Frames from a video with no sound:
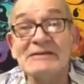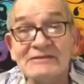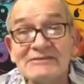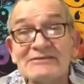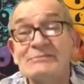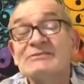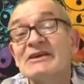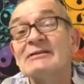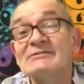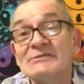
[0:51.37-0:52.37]
and
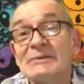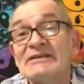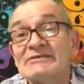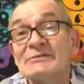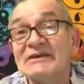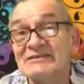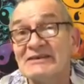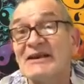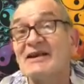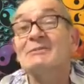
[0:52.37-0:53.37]
sometimes the best way to
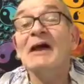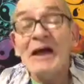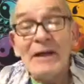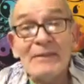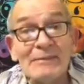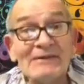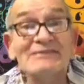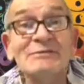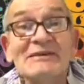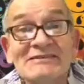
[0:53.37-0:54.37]
help and the
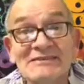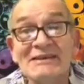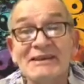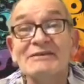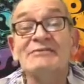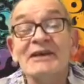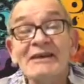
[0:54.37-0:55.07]
best way to give